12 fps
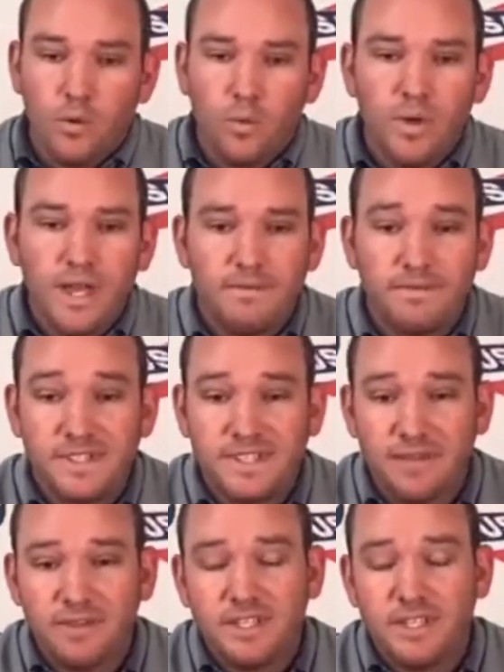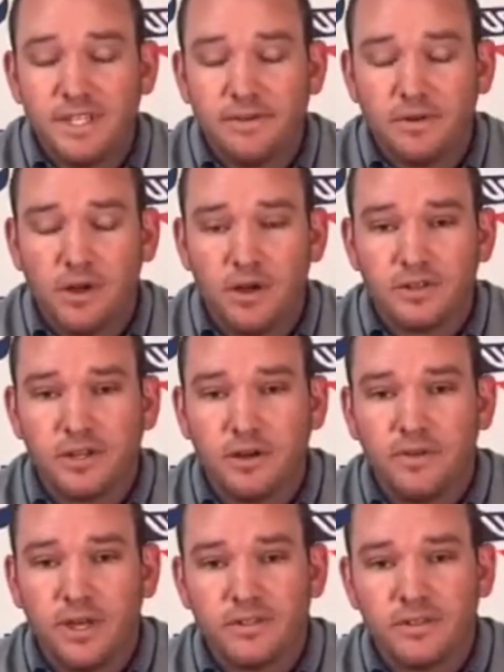We have 17 different All-Star
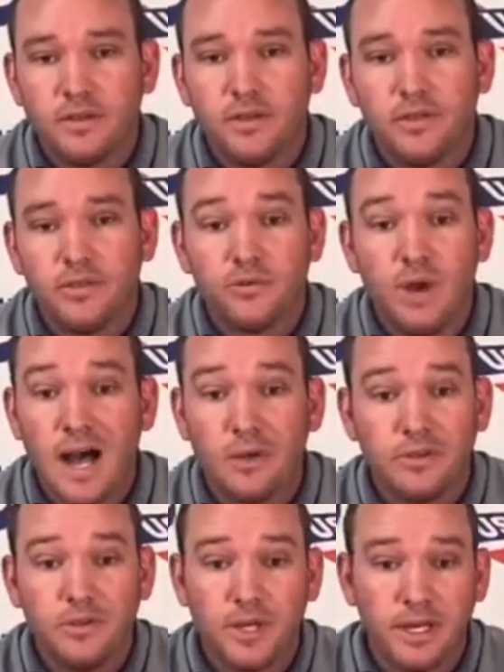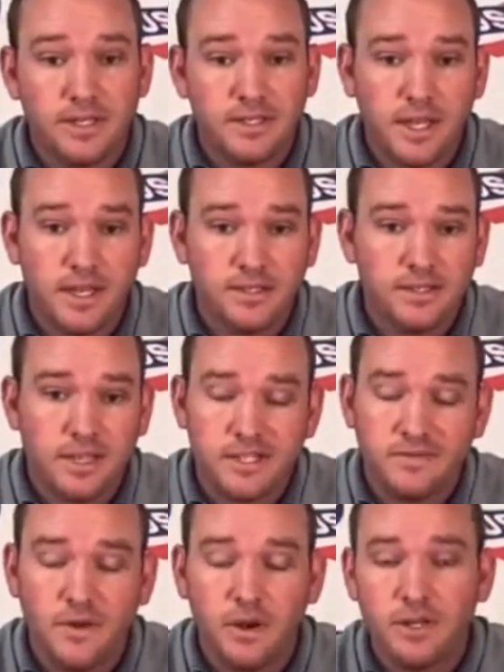events throughout the United States, as
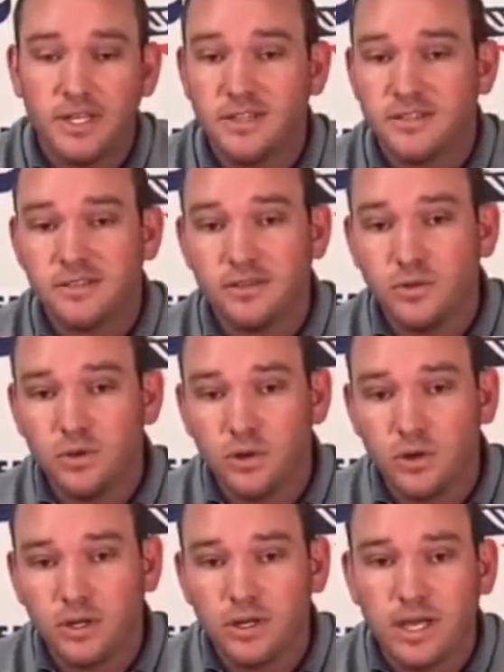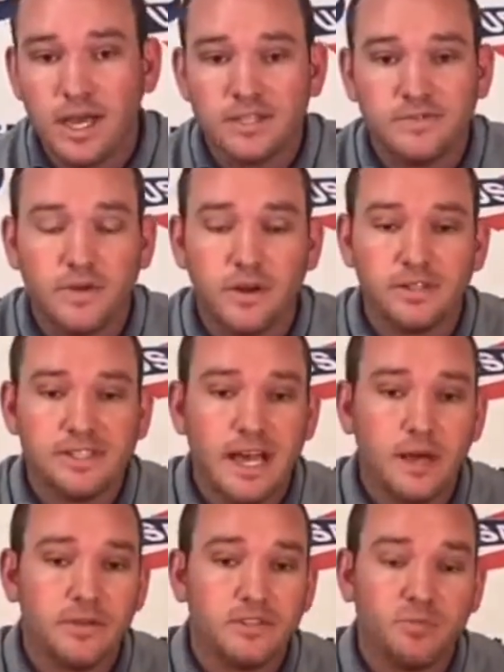far east as New York, as far
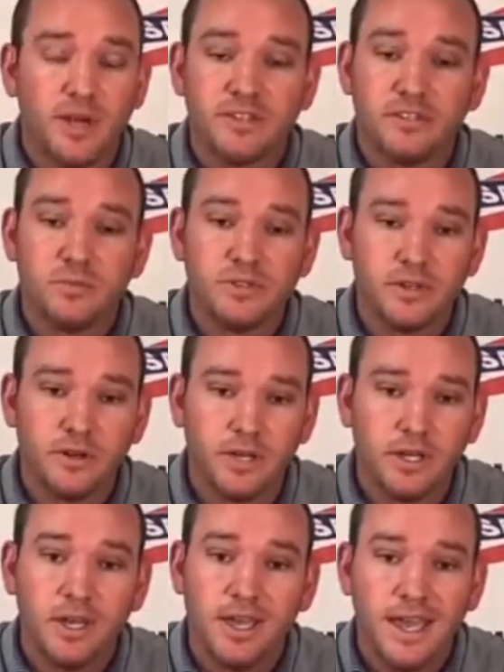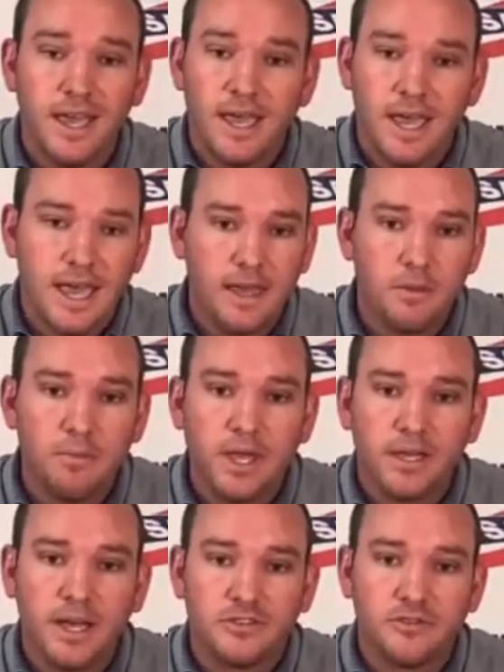south as Branson, Missouri, and the
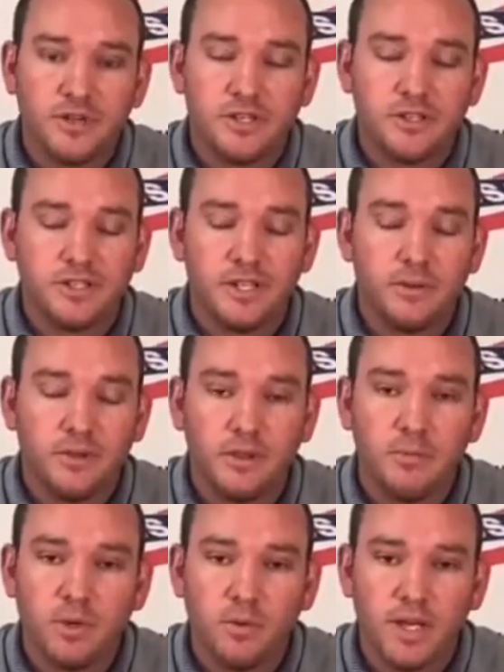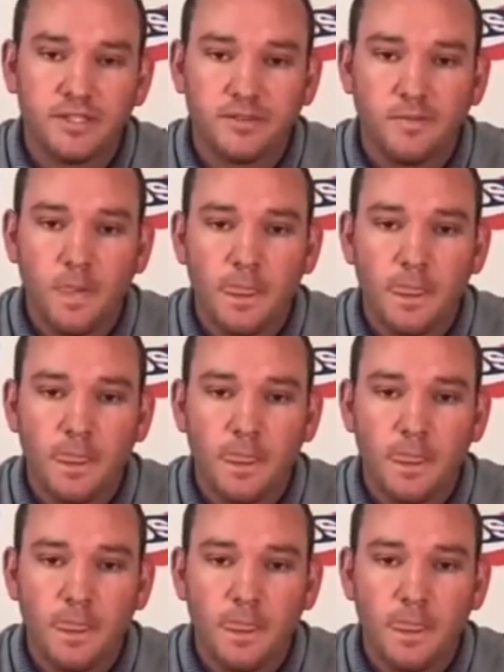main concentrations here within the Midwest.